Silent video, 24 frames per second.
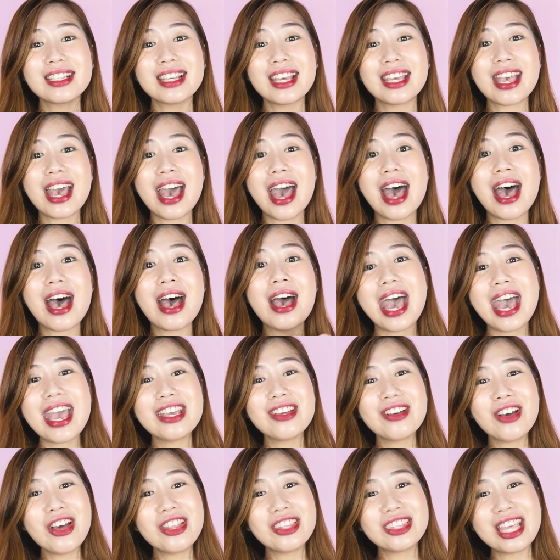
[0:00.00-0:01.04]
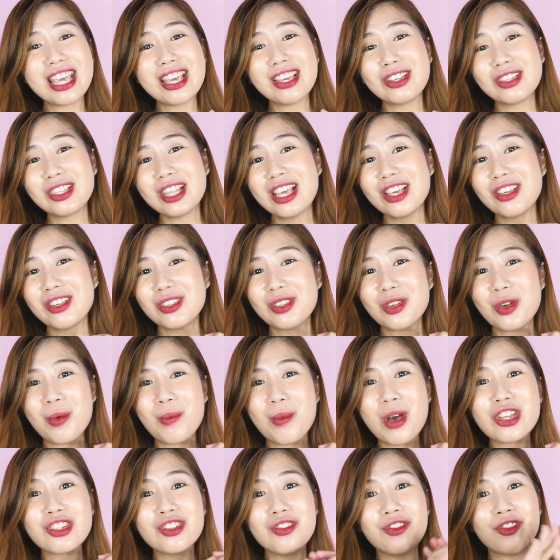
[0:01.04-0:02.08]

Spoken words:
Kaya, ayun, thank you so much.